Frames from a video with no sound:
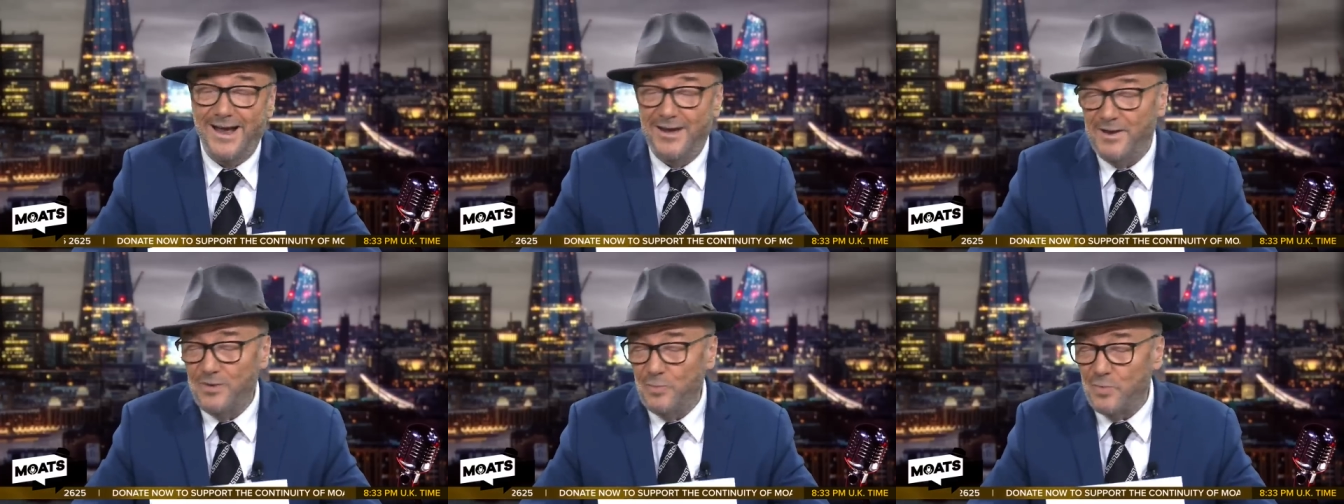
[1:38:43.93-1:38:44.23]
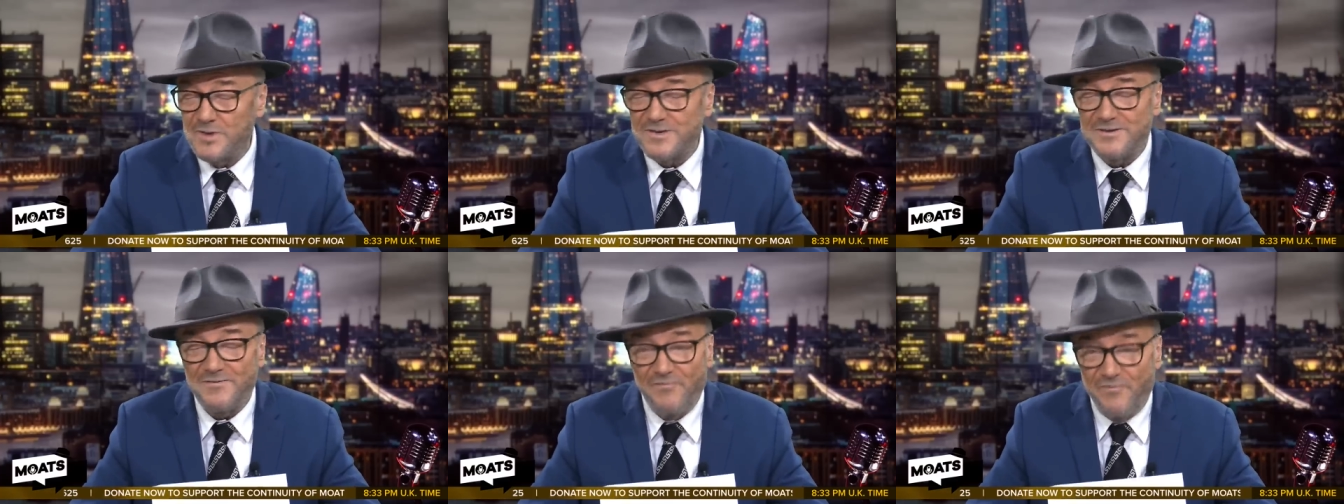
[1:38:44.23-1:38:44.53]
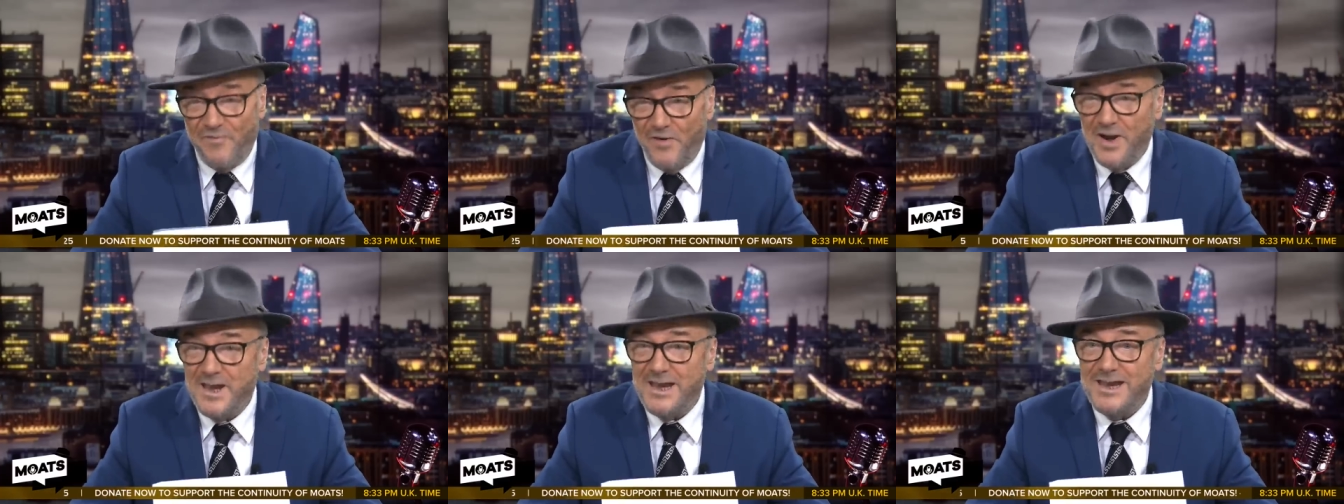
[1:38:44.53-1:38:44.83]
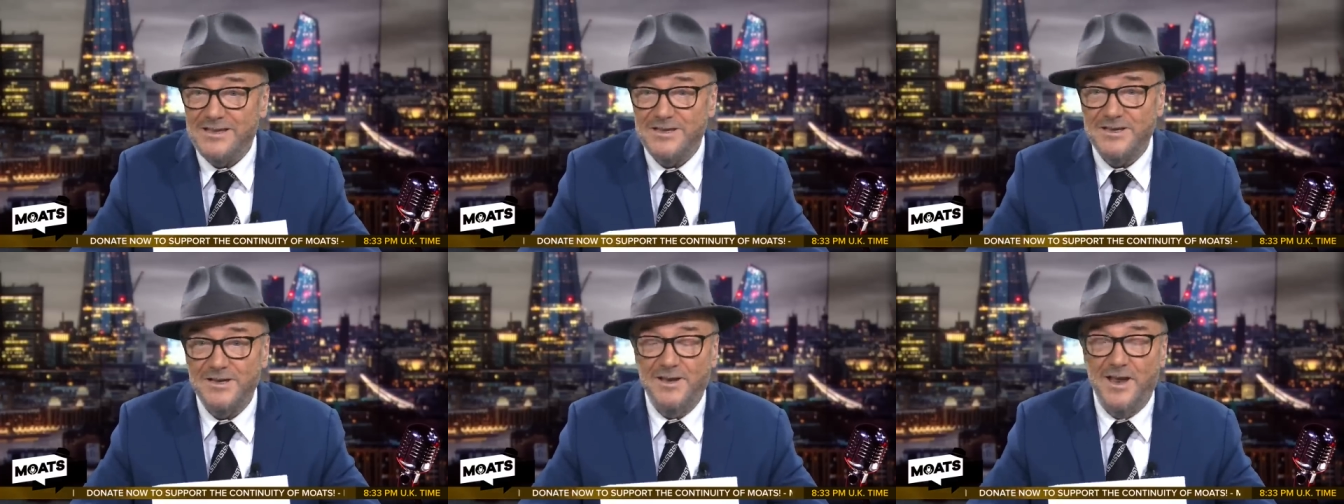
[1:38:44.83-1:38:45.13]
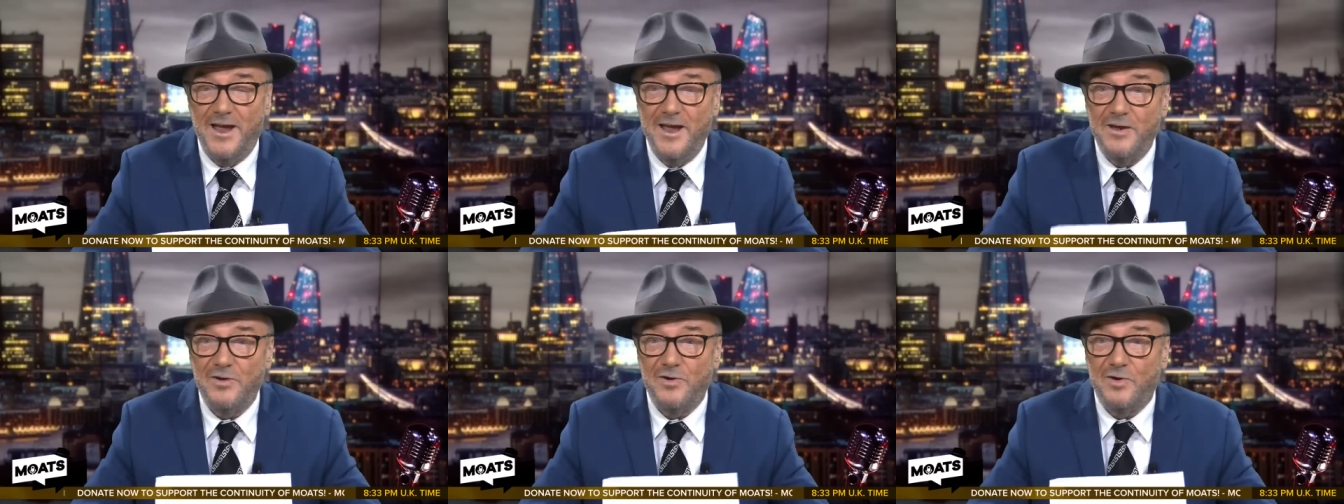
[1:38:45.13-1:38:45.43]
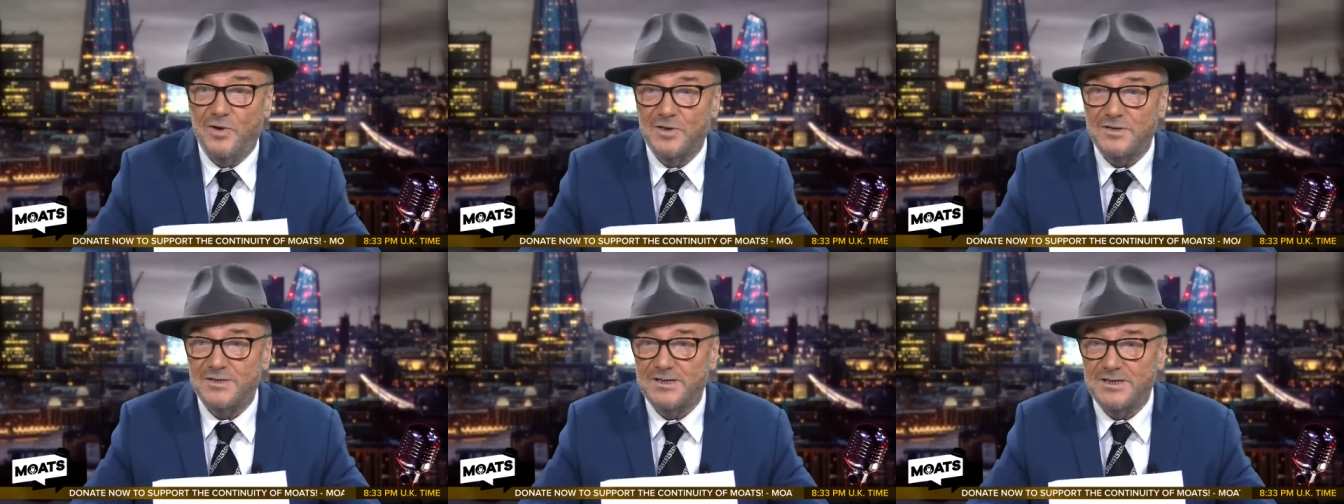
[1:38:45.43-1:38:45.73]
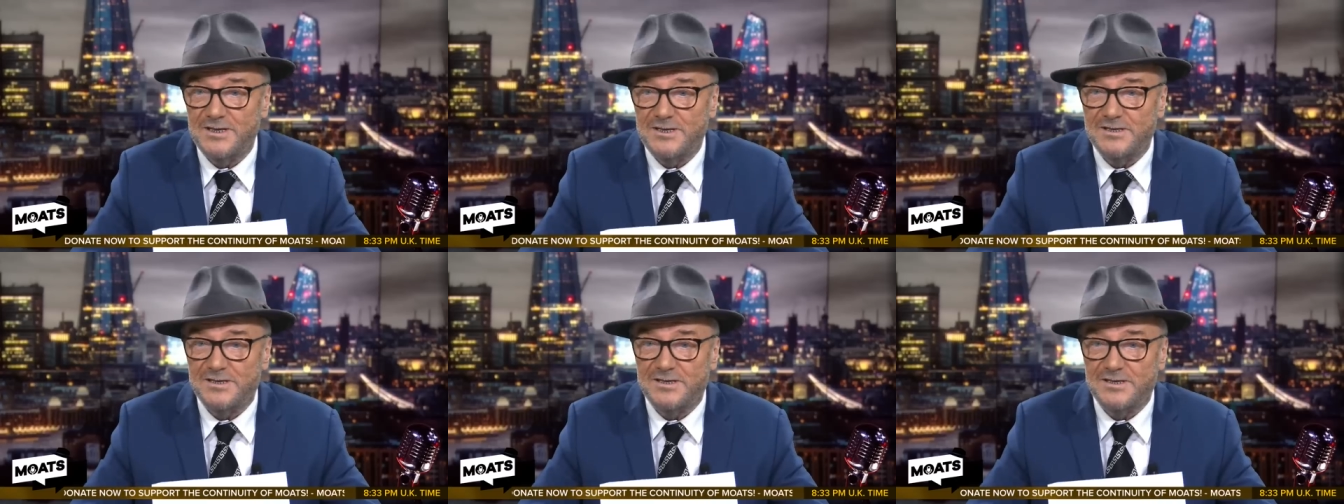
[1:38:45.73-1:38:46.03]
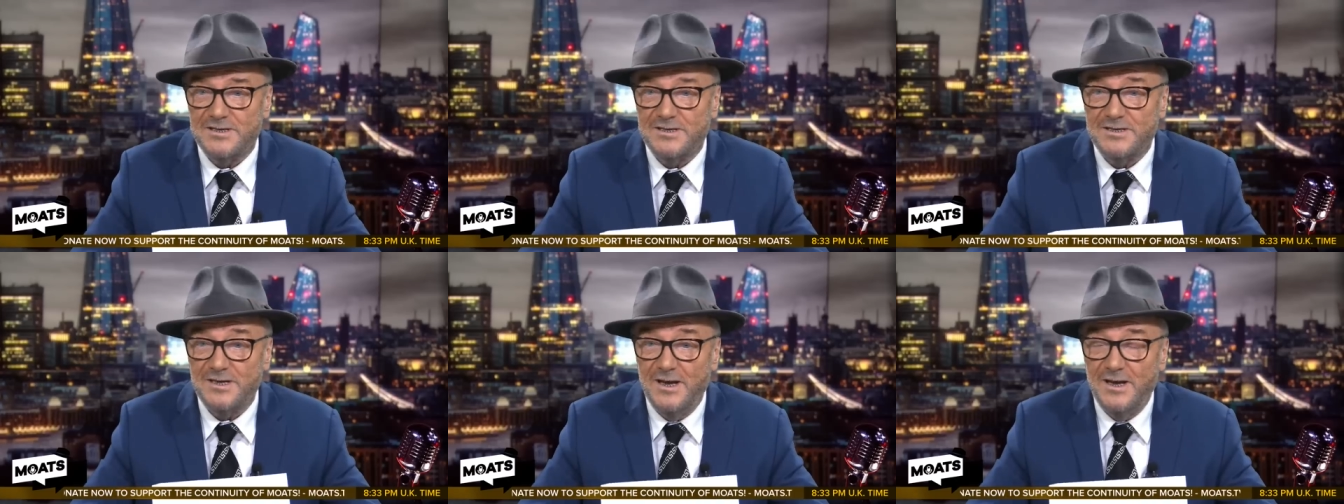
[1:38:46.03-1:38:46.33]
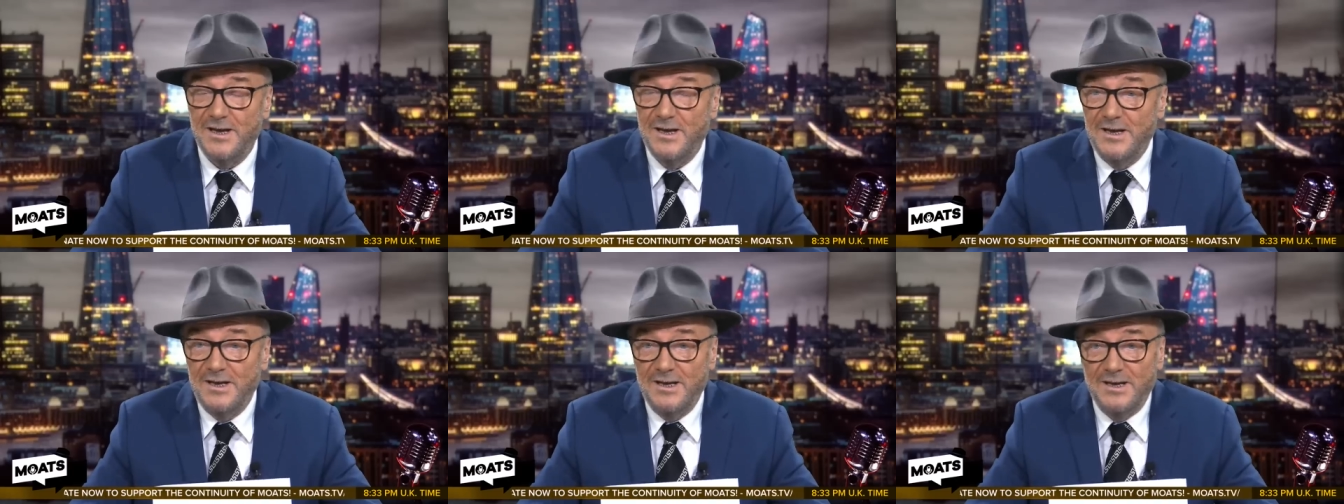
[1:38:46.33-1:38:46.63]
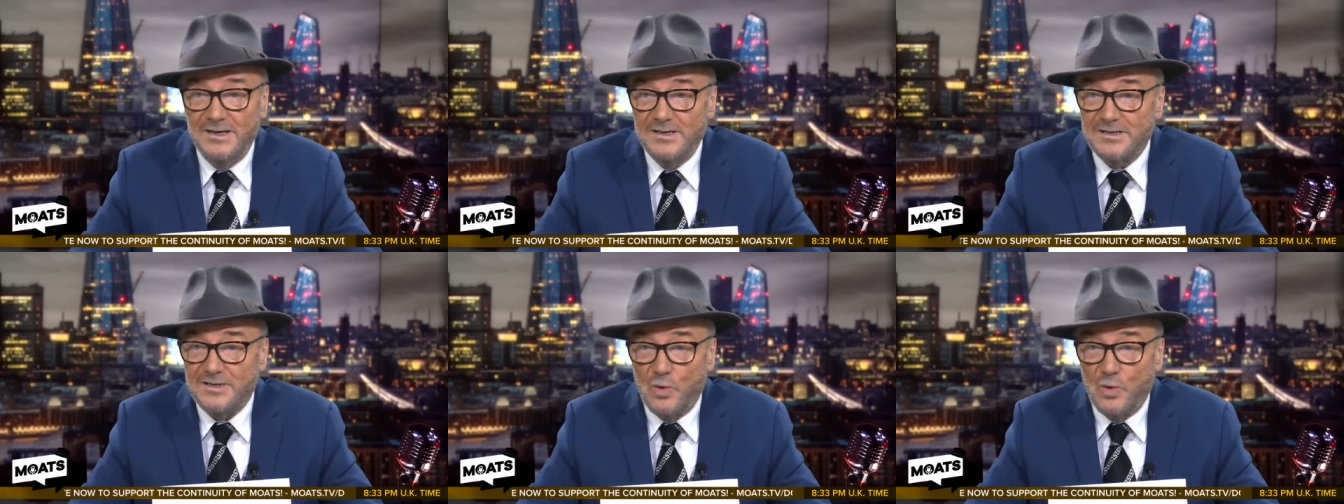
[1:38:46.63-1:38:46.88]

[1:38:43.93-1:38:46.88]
He wasn't funny tonight because his